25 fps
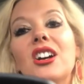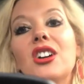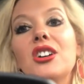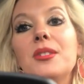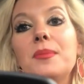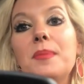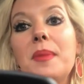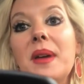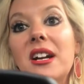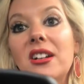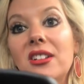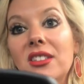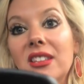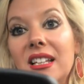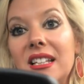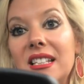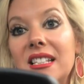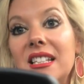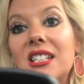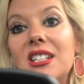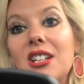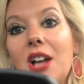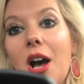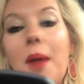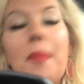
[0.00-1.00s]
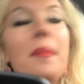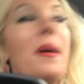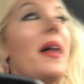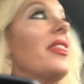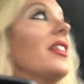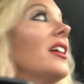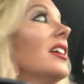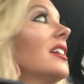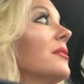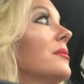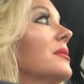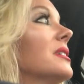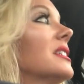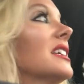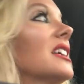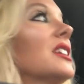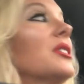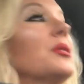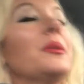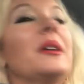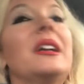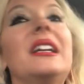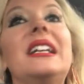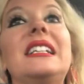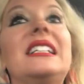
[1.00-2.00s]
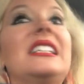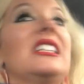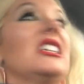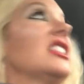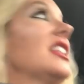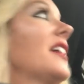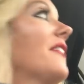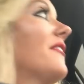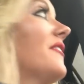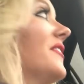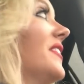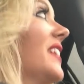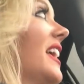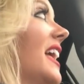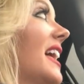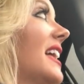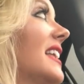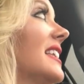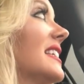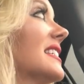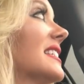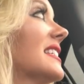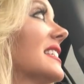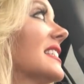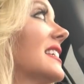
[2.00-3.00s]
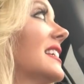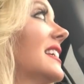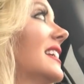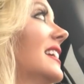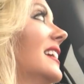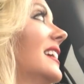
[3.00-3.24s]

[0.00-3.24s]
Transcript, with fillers: could barely stop. I thought I was going to run into the fence.